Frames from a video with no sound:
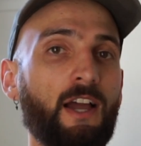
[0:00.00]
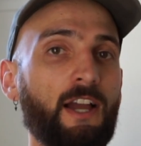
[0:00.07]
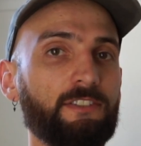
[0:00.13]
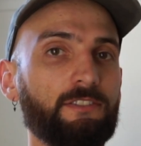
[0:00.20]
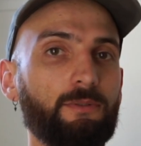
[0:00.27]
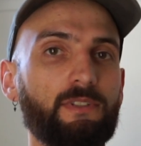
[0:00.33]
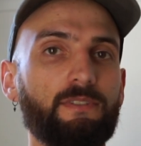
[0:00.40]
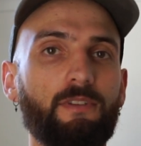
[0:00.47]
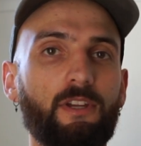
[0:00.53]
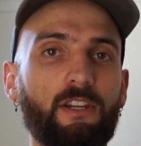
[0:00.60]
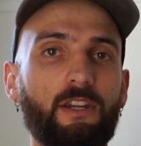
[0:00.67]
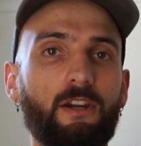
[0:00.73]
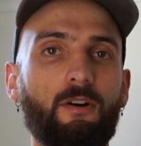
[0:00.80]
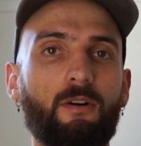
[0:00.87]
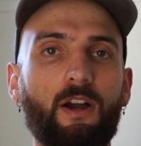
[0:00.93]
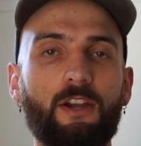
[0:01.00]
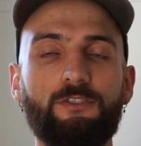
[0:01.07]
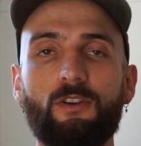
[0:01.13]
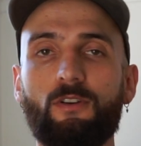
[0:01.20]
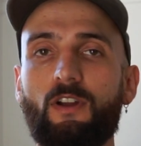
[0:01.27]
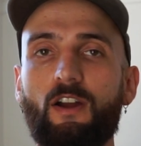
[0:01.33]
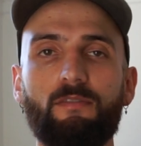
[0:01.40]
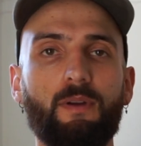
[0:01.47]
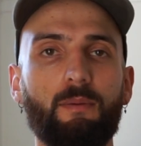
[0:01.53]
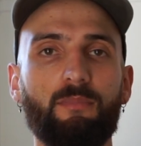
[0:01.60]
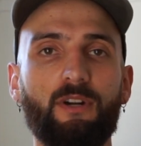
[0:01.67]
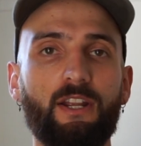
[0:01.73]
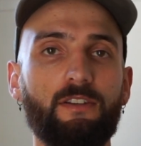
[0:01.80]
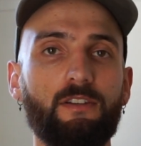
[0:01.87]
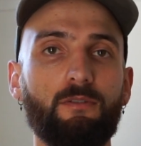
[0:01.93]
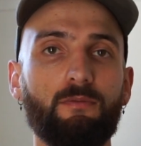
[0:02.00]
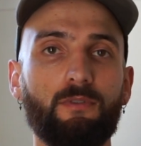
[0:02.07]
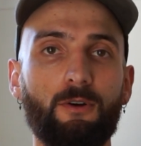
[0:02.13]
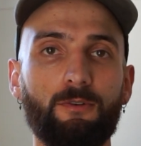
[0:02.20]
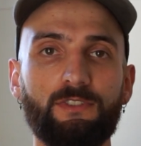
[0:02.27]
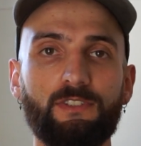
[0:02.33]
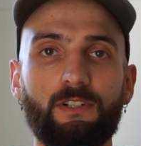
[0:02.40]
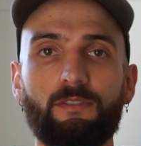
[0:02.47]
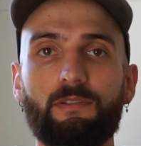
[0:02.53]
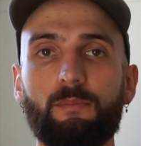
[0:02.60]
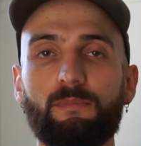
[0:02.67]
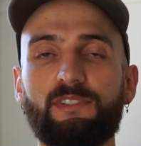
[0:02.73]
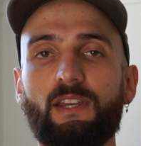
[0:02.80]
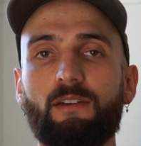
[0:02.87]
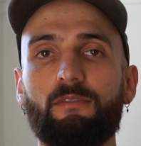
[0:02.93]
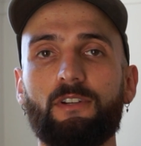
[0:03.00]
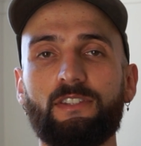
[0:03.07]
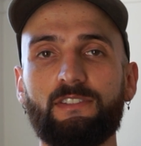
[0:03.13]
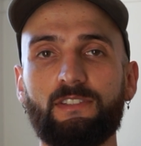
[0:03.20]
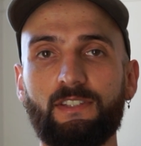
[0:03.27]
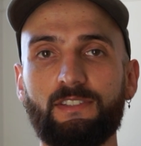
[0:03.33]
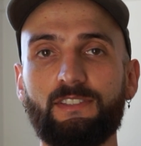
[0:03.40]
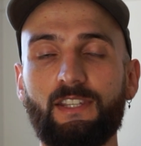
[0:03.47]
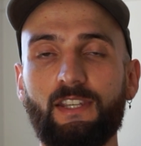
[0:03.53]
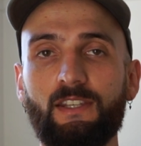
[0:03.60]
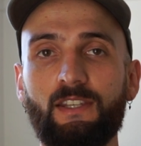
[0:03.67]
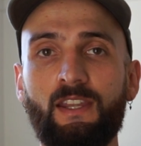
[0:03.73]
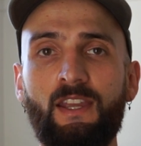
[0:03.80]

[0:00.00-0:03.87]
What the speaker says: last week's video, I showed off my brand new roaster from San Francisco,